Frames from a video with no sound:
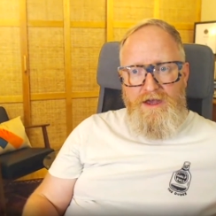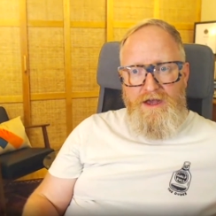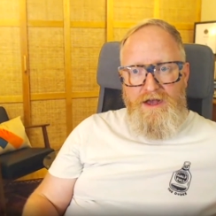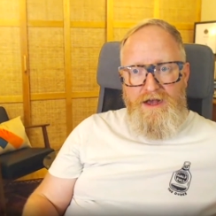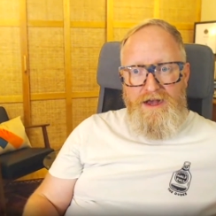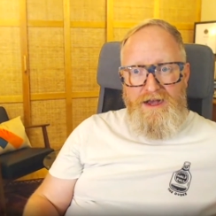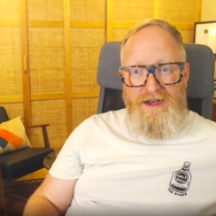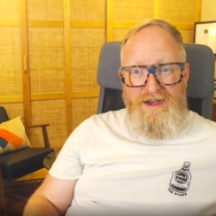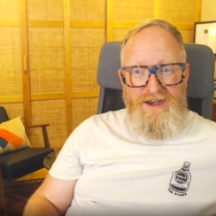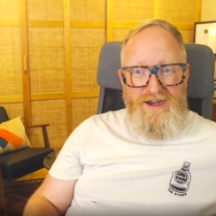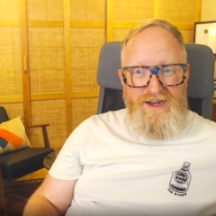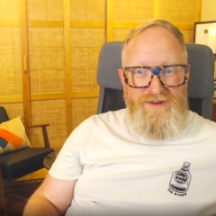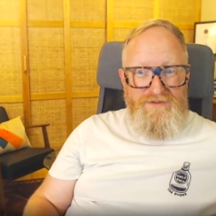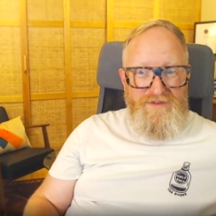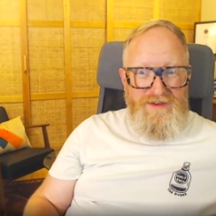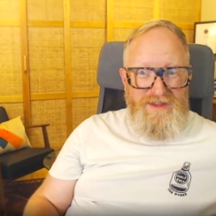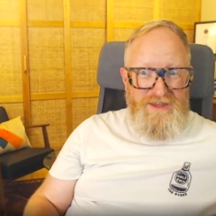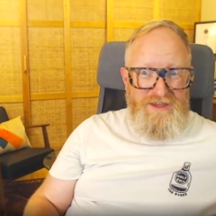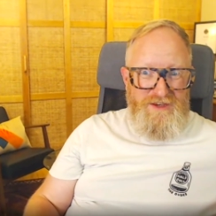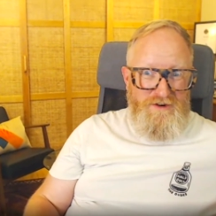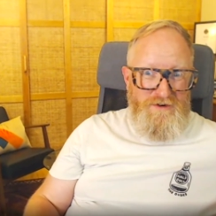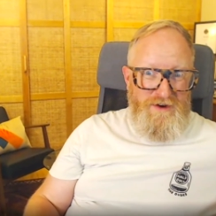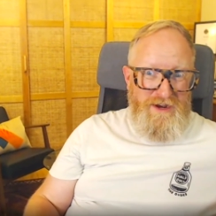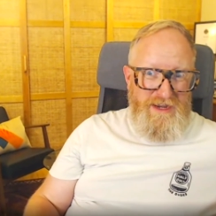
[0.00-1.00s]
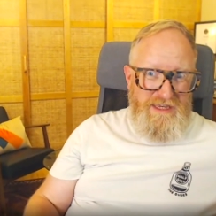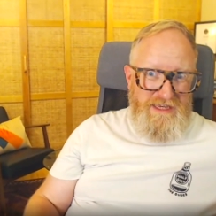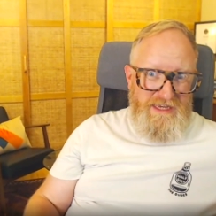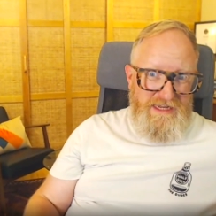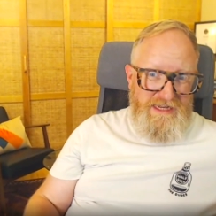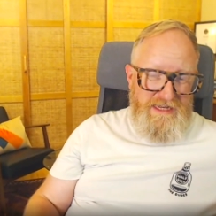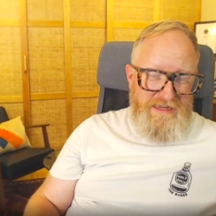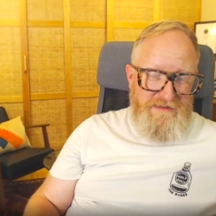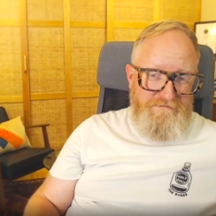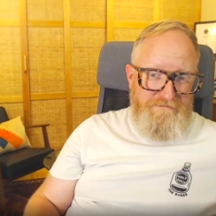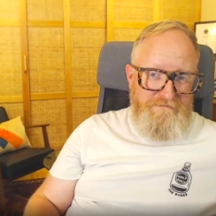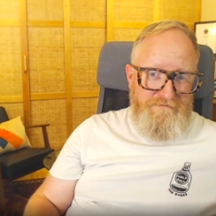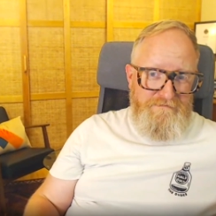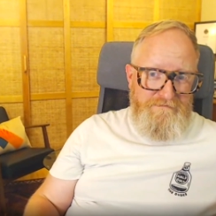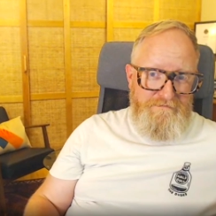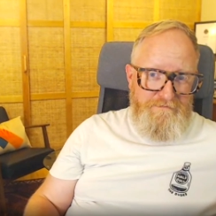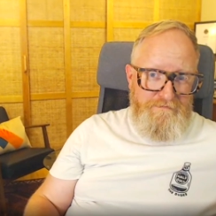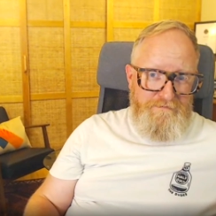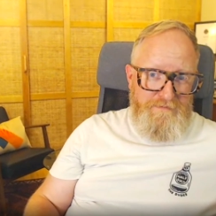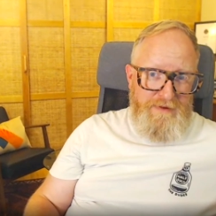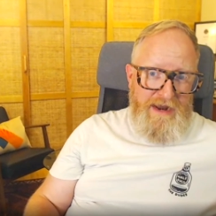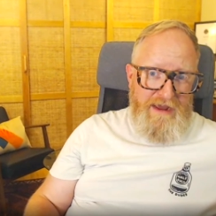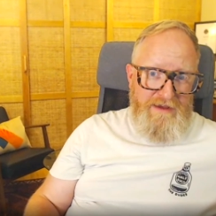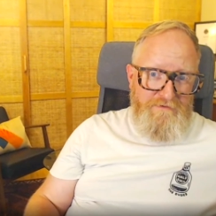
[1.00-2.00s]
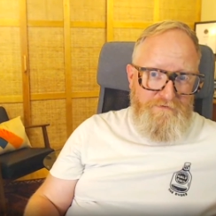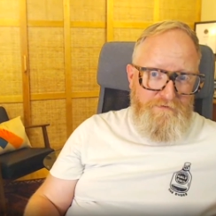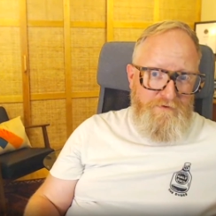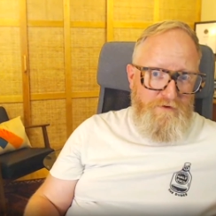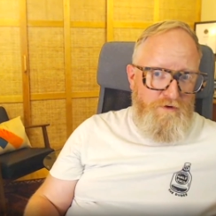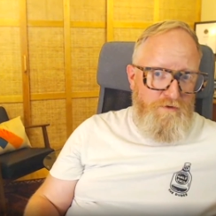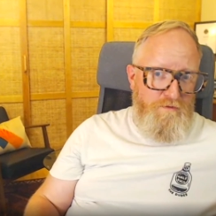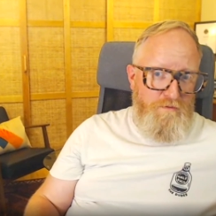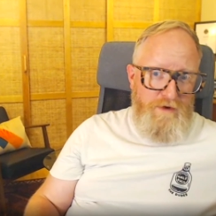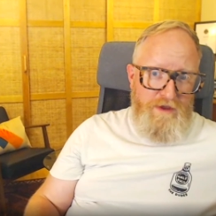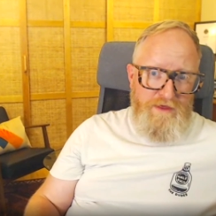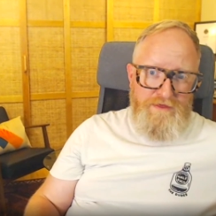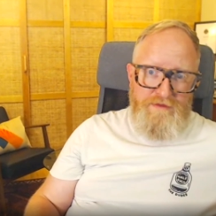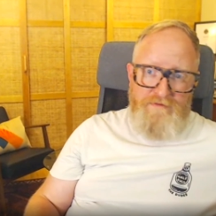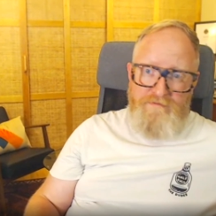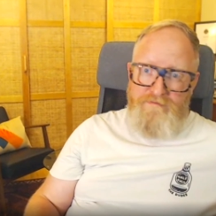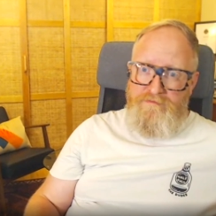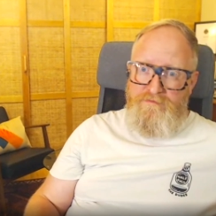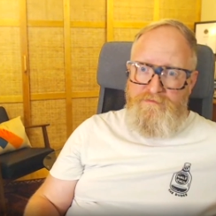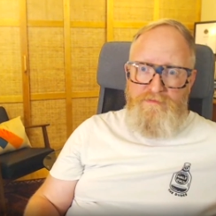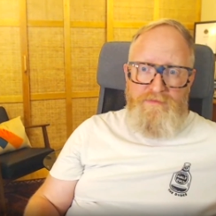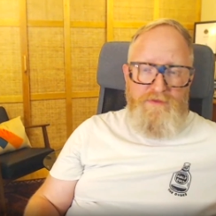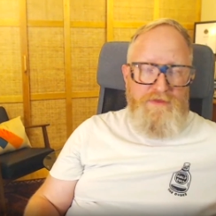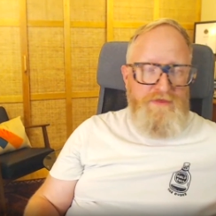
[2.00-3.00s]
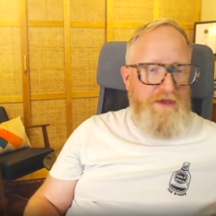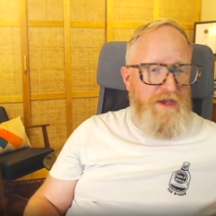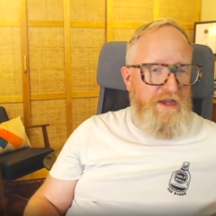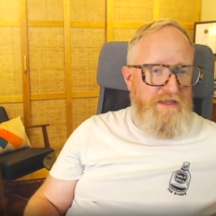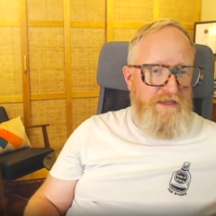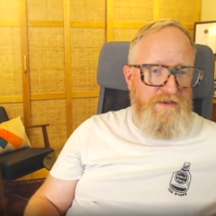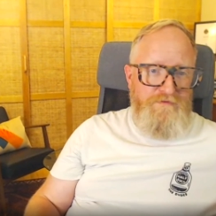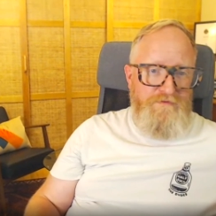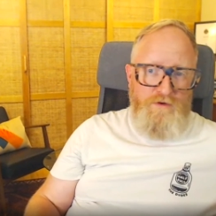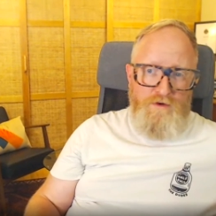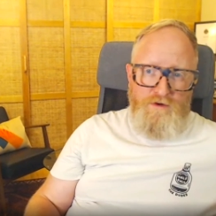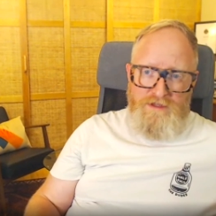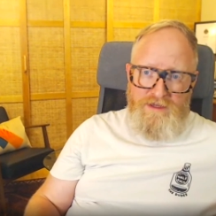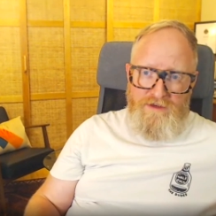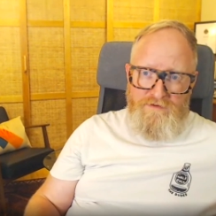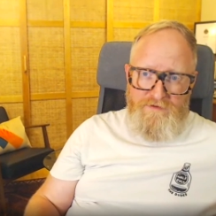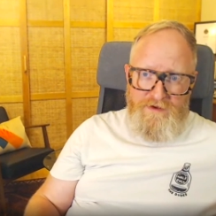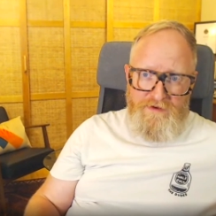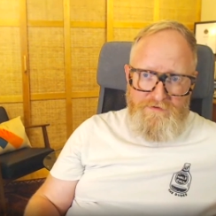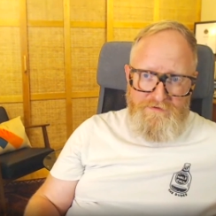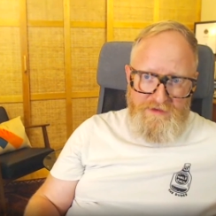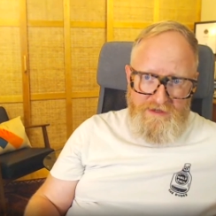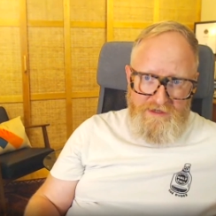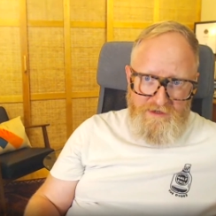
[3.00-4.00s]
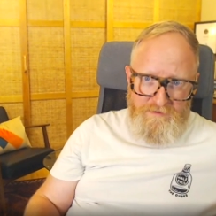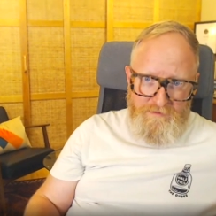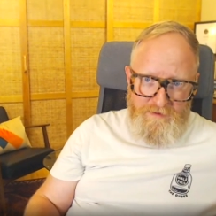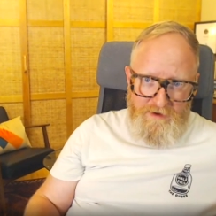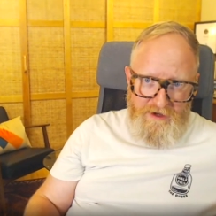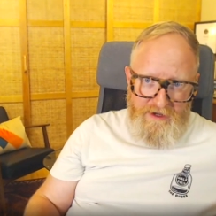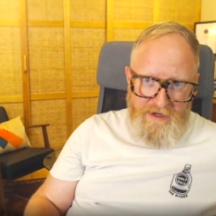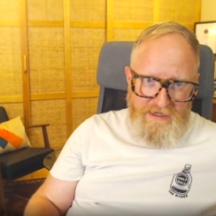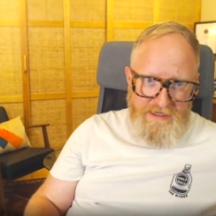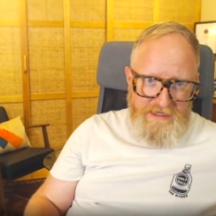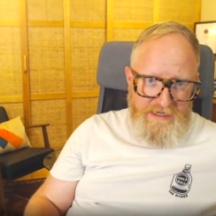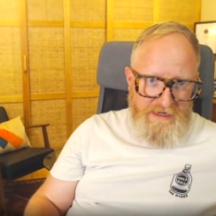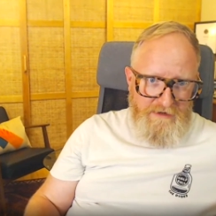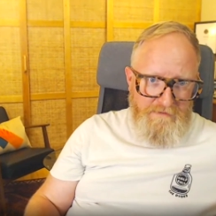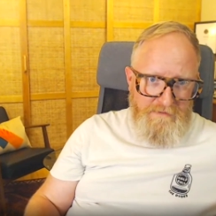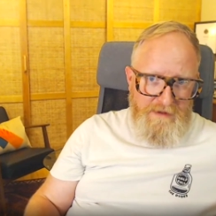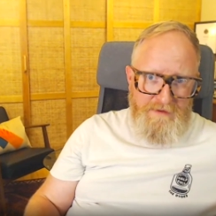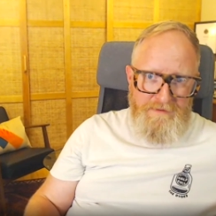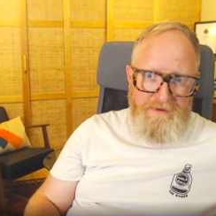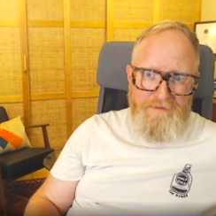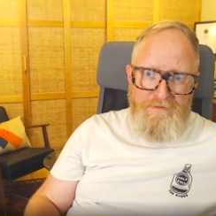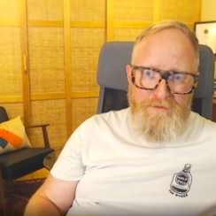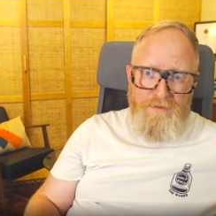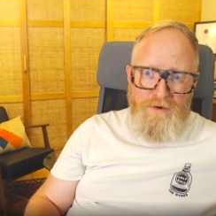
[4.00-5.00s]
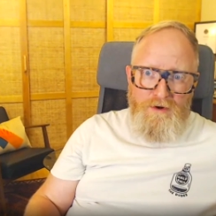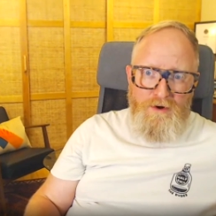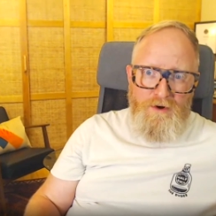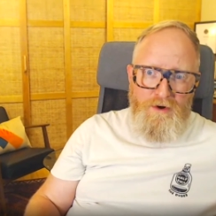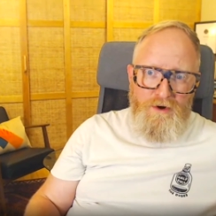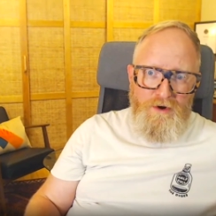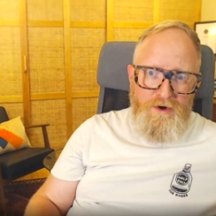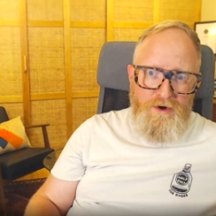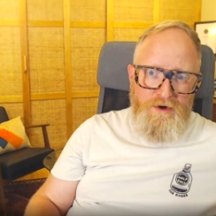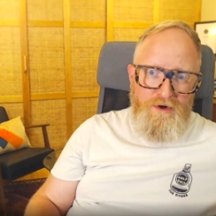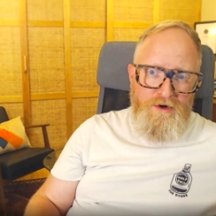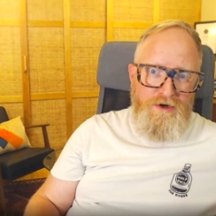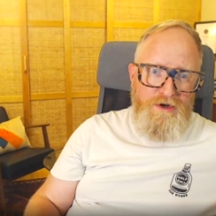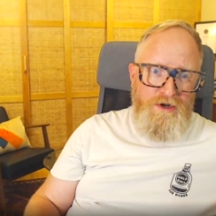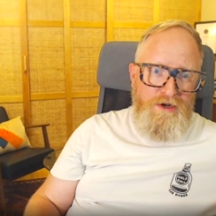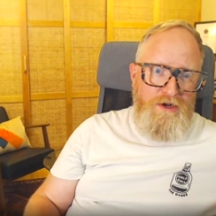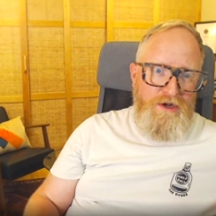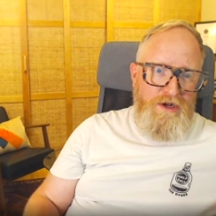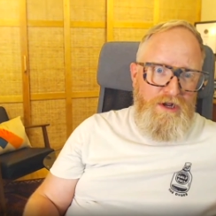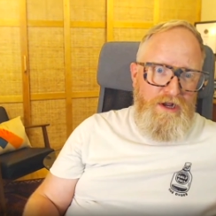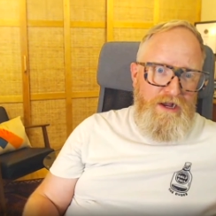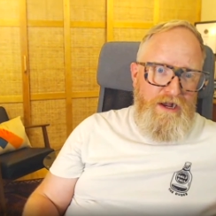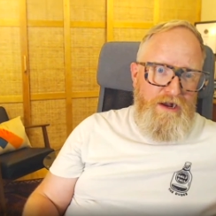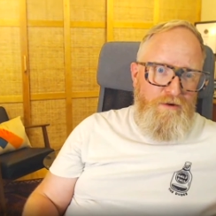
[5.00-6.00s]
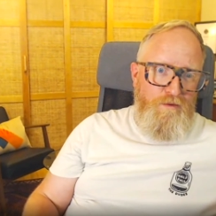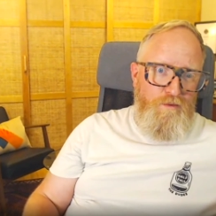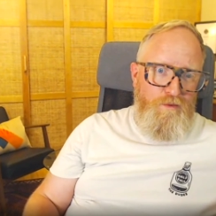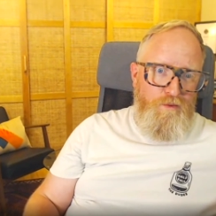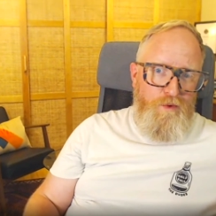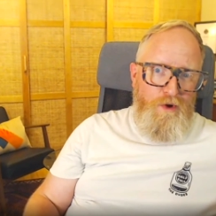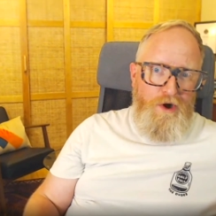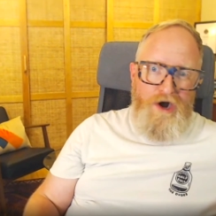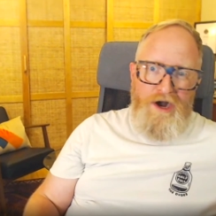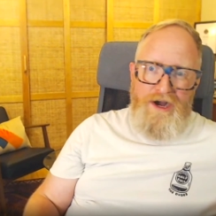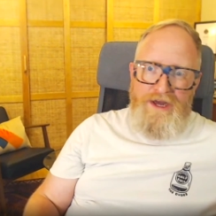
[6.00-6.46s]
a kind of integrated platform with 30, 40, 50 suppliers in, maybe more, what